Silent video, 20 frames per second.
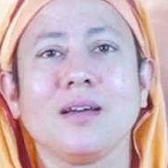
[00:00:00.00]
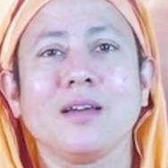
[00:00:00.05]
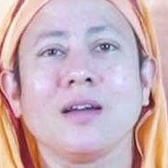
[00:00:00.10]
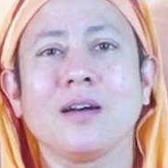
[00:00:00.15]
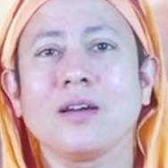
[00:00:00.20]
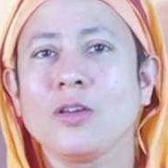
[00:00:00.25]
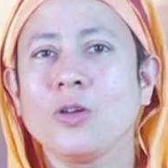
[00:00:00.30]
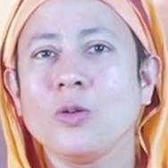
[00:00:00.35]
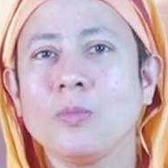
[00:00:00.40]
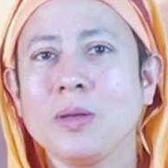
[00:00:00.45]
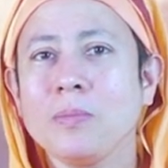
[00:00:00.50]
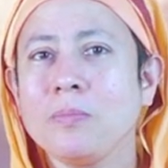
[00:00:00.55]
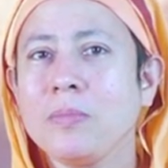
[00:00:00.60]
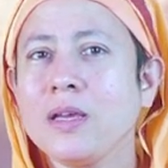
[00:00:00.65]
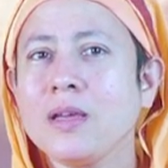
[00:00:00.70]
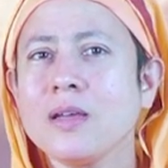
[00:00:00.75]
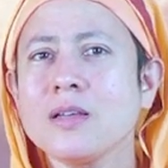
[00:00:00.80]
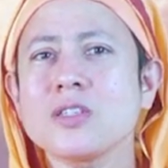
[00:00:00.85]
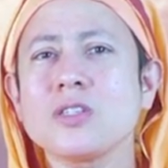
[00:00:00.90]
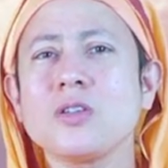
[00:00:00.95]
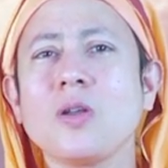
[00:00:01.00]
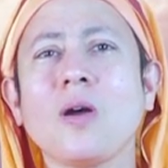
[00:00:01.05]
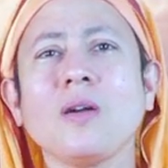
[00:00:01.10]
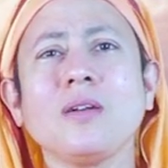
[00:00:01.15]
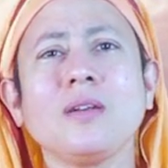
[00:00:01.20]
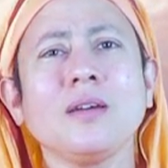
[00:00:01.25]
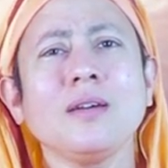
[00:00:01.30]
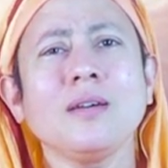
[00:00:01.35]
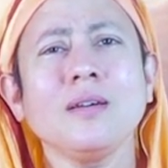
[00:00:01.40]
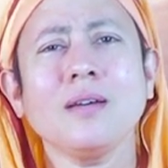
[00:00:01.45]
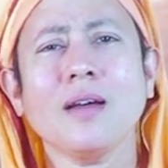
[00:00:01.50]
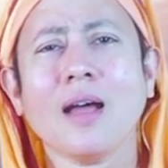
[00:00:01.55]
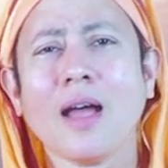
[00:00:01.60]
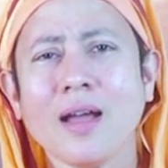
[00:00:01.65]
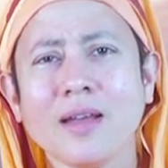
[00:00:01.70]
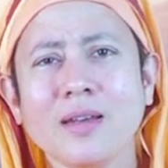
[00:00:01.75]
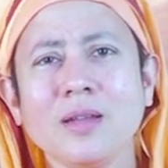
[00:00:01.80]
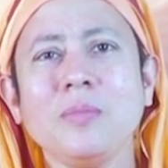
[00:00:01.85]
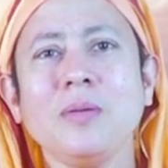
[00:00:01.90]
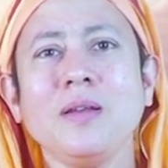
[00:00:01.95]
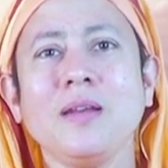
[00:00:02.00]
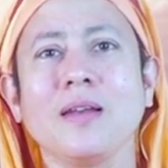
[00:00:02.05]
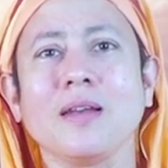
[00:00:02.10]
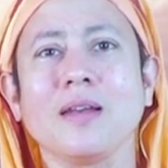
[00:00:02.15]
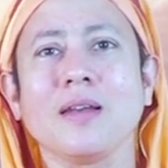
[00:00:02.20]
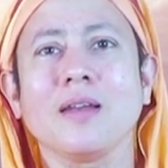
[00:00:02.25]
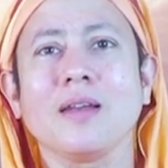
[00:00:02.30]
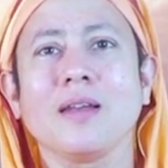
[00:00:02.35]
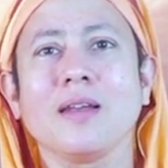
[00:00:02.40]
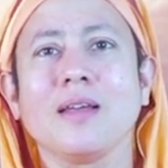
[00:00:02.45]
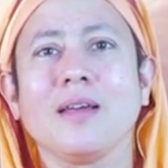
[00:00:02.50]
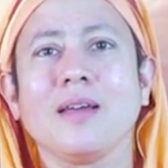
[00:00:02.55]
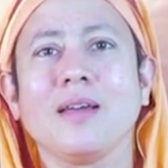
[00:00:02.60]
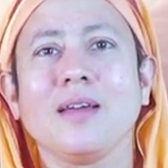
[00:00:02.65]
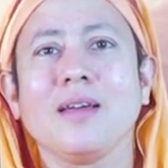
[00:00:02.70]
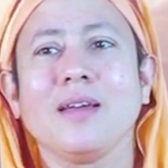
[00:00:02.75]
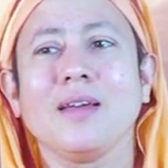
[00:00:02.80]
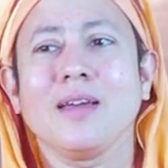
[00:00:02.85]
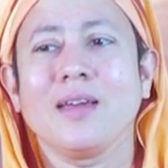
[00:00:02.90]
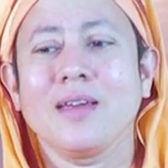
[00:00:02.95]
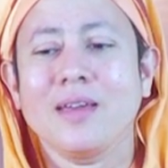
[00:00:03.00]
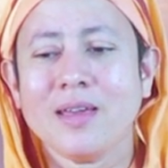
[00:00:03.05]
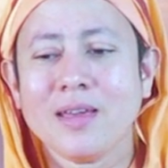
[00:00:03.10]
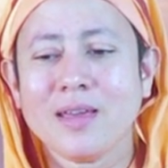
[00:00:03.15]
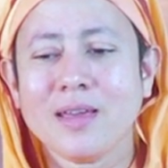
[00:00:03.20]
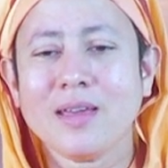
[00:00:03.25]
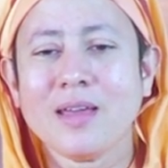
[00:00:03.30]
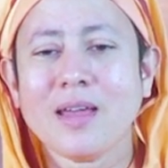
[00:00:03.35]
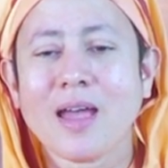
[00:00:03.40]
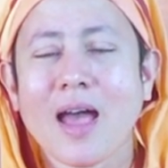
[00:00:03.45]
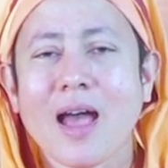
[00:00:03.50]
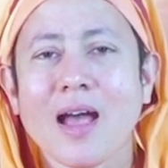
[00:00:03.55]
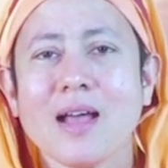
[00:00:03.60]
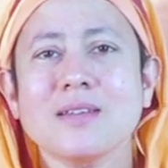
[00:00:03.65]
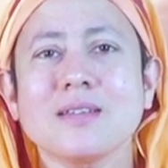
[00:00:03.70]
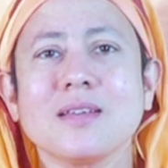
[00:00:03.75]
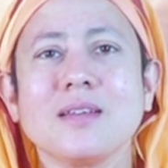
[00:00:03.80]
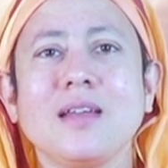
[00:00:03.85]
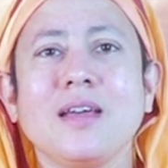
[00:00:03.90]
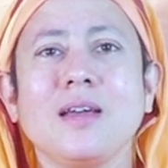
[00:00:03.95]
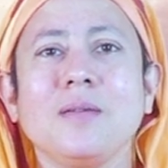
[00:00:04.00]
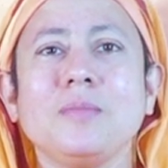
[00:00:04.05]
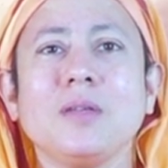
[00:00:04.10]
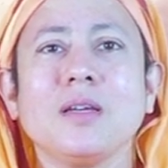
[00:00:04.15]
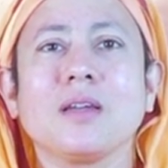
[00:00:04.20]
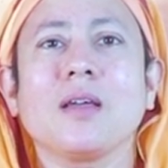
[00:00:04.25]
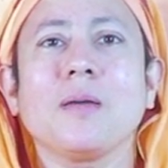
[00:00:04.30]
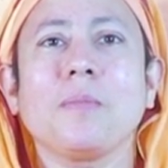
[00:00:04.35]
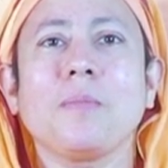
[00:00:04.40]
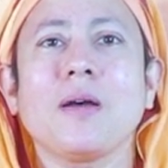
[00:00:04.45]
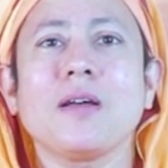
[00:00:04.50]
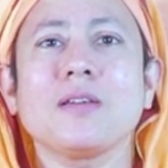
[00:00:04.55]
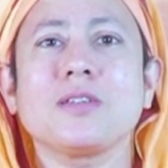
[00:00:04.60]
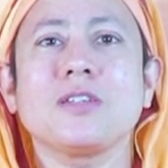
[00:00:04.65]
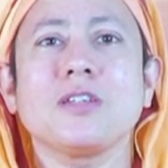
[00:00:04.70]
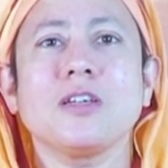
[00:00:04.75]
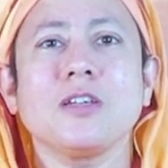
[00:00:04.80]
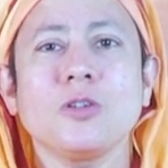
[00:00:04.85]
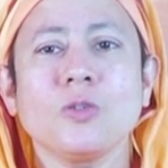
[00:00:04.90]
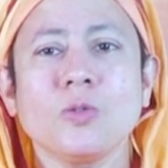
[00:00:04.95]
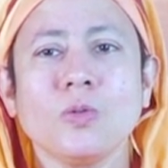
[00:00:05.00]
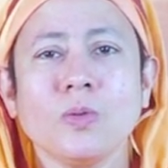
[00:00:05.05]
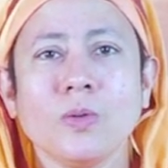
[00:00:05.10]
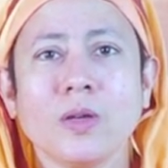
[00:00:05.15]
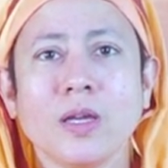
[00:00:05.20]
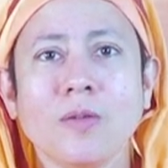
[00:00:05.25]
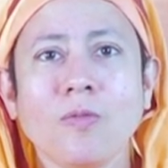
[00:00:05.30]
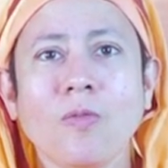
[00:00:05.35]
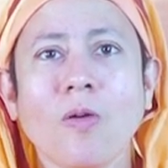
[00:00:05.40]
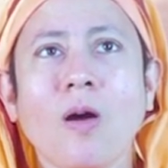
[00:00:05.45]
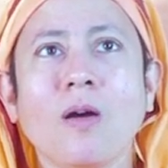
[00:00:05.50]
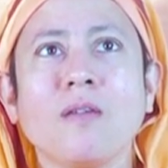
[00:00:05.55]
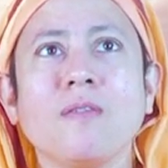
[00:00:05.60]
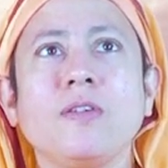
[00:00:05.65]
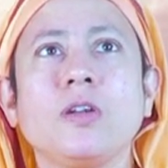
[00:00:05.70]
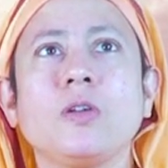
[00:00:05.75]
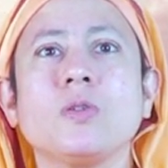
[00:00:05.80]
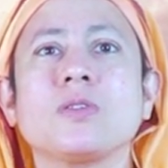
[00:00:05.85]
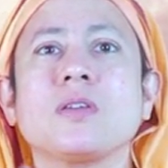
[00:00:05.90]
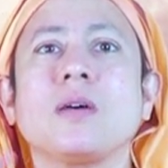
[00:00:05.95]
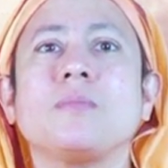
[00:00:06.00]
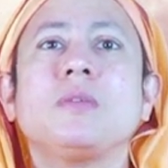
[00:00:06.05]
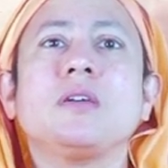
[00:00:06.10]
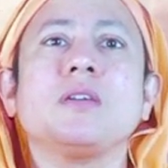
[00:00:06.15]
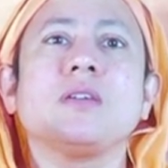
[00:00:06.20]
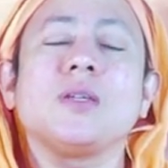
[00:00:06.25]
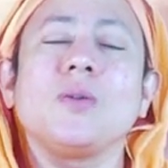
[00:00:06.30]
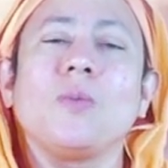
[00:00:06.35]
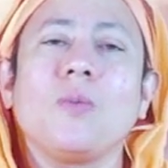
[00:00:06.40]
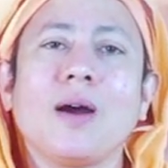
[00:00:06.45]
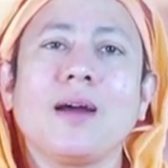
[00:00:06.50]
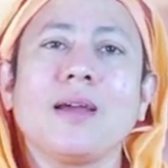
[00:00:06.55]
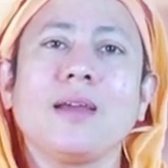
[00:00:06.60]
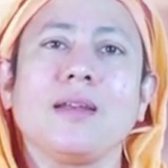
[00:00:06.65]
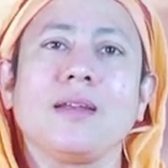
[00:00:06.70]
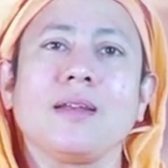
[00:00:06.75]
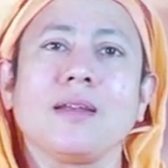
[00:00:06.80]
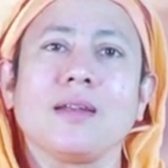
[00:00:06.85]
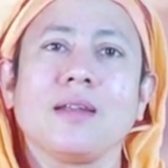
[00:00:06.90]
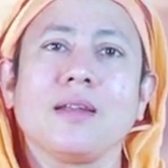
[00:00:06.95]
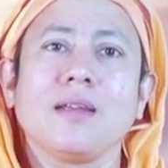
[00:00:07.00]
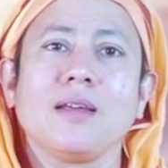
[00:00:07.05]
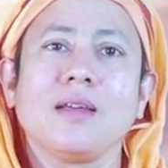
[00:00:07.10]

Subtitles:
A human being is not an animal. He has in him the capacity to evolve into something divine.